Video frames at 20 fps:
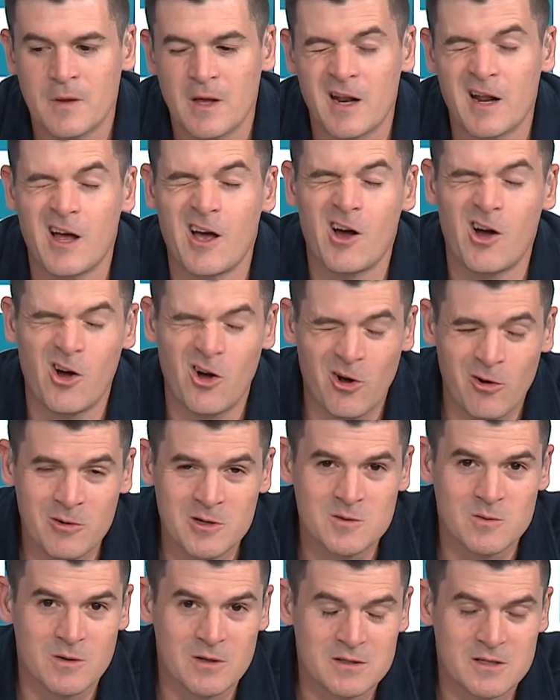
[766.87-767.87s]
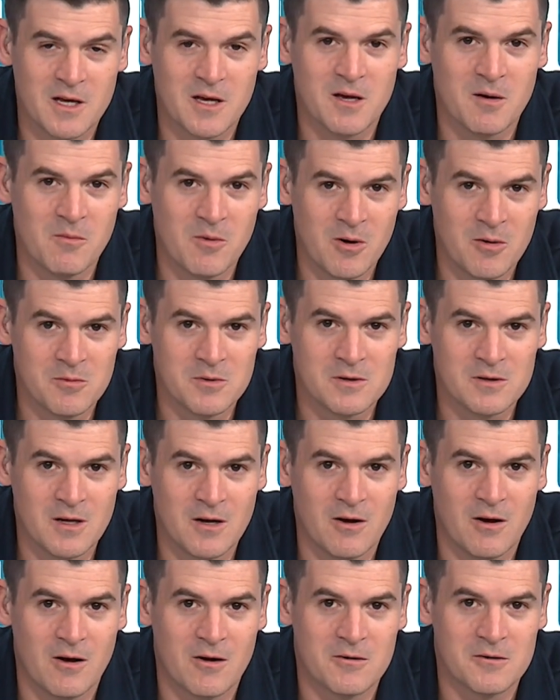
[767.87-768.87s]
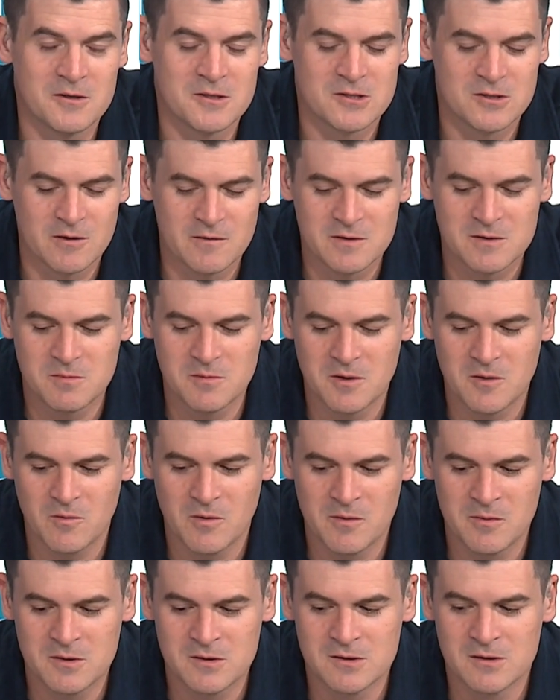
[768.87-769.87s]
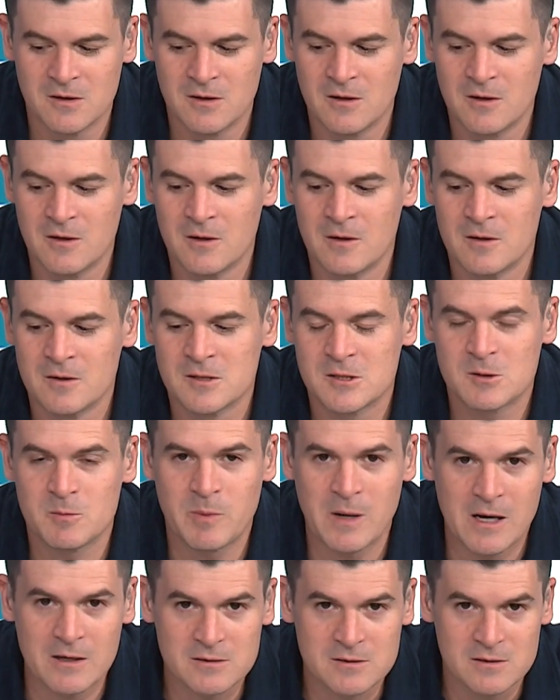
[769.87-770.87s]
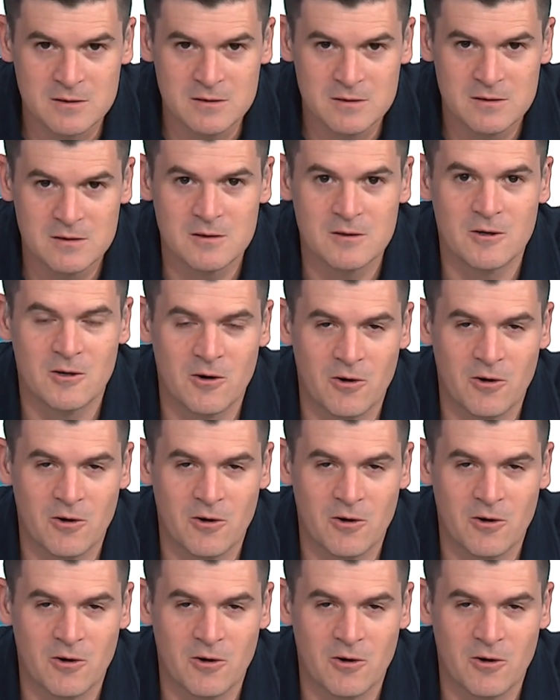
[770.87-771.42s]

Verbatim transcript: And I always want to take a moment and honor the servicemen and women spouses,